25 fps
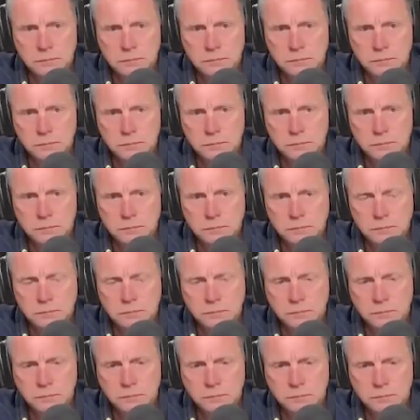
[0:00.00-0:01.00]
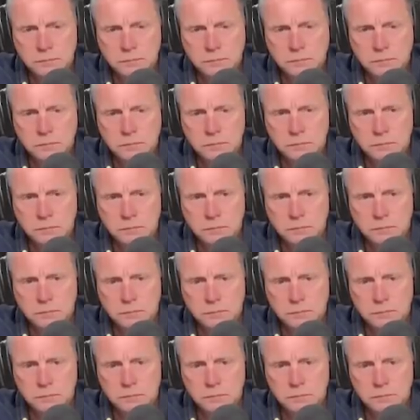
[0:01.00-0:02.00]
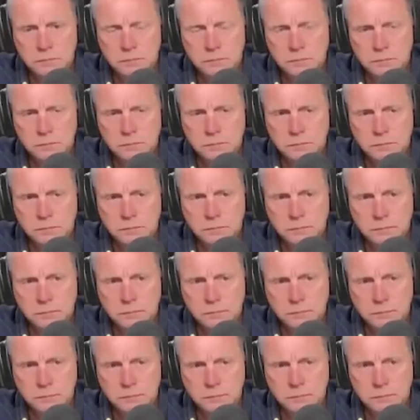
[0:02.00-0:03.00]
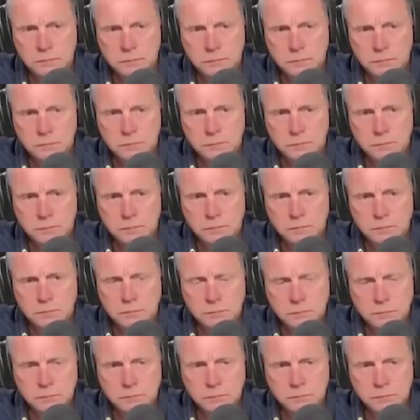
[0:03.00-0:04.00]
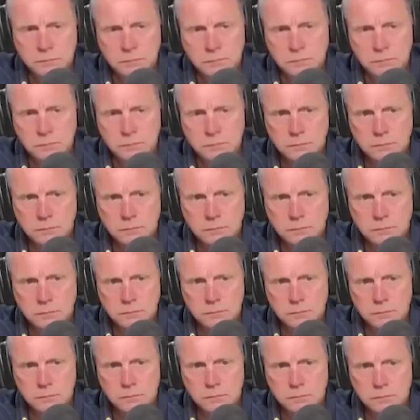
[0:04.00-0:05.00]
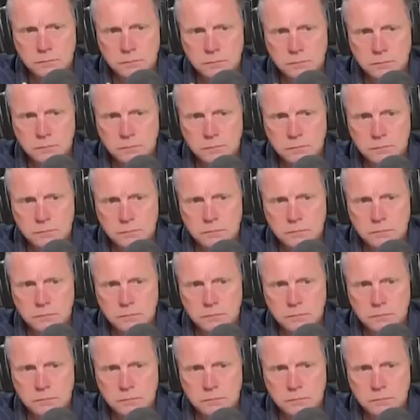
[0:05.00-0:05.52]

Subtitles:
(silent)